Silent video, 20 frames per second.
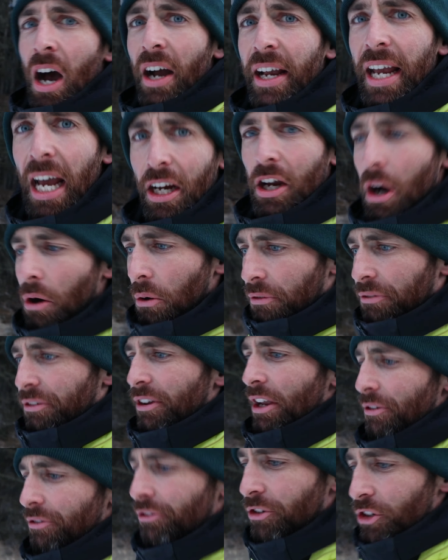I'll get cold
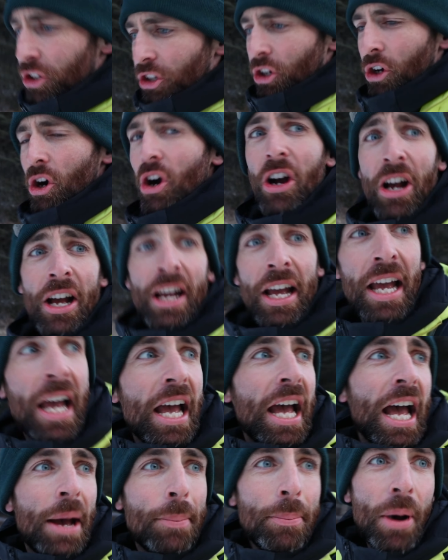feet for sure,
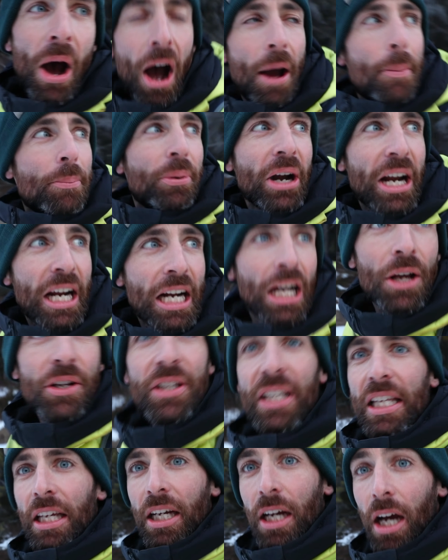but I'm pretty
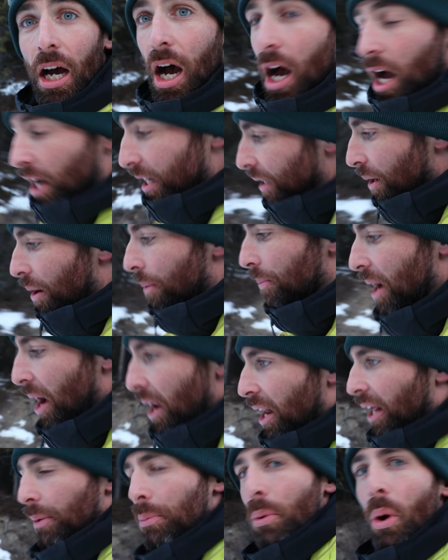close to the car, so I'll be
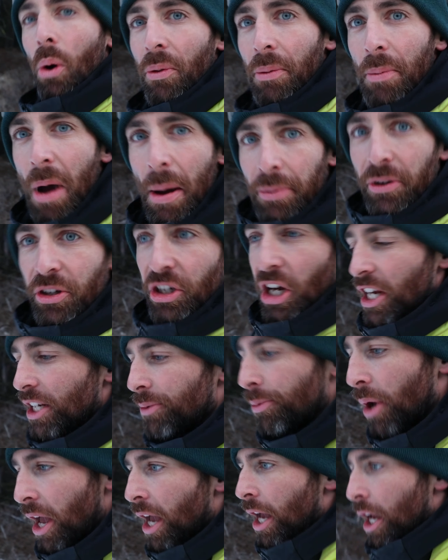able to warm them up and
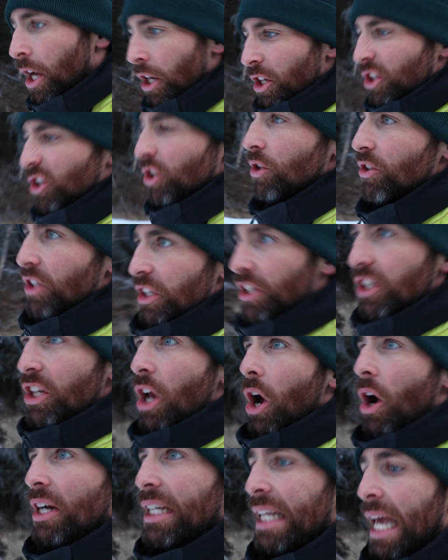change my shoes and
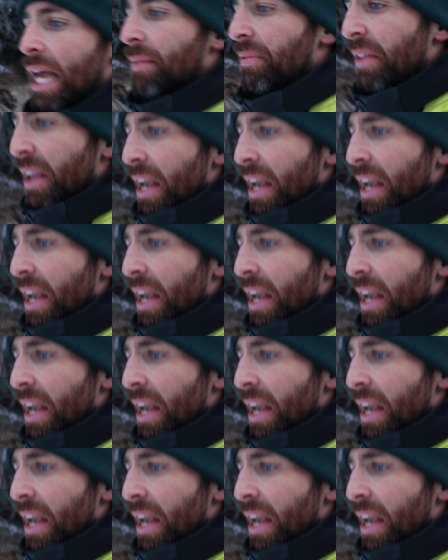socks.